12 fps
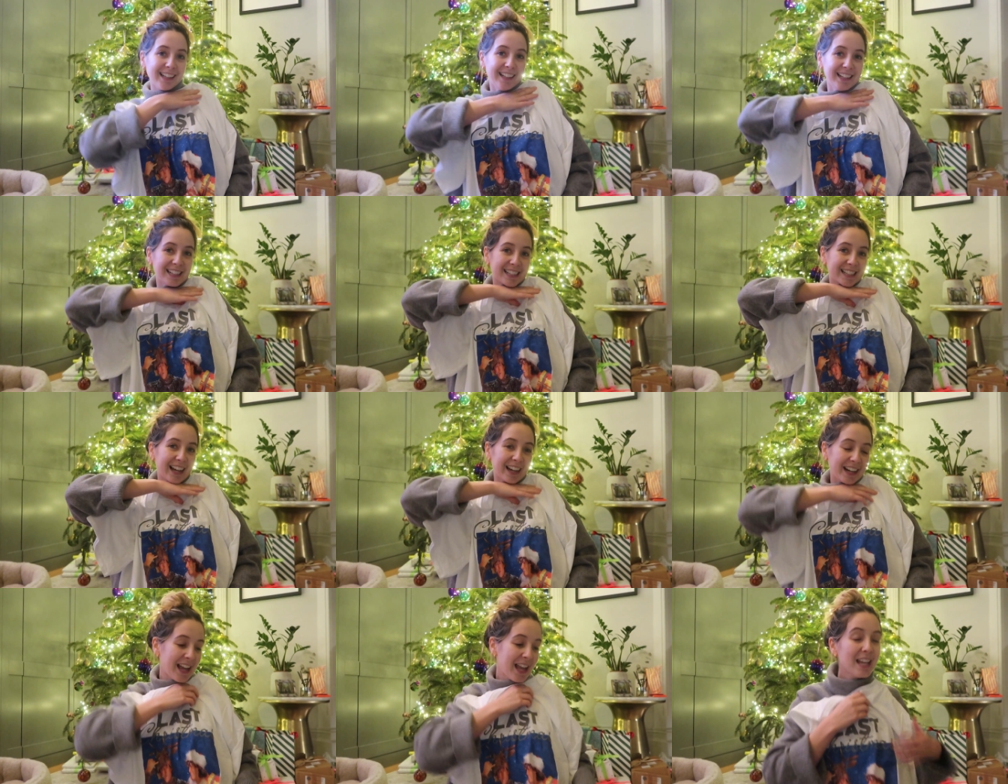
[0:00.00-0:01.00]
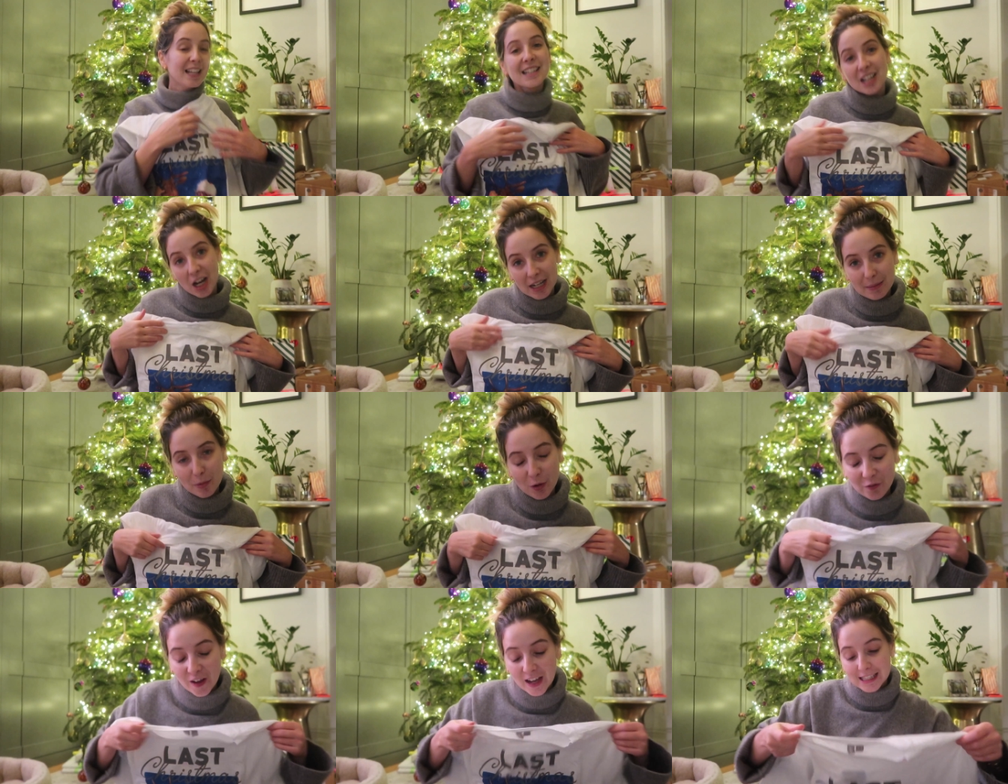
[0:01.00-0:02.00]
it's like slightly more
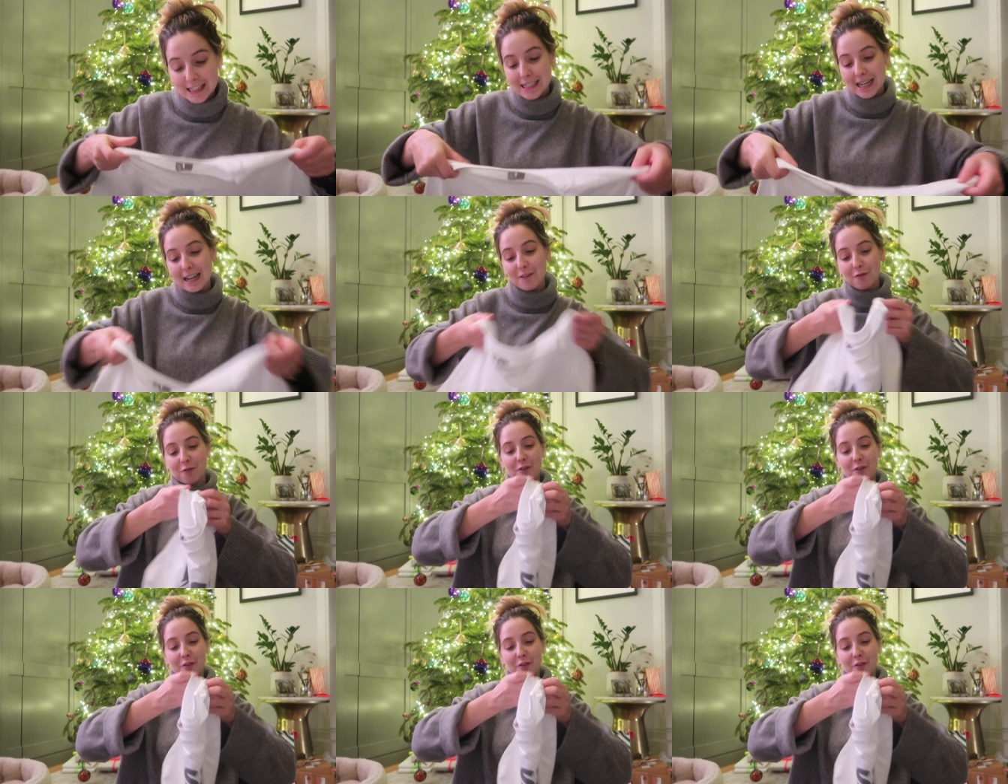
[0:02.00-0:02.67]
festive.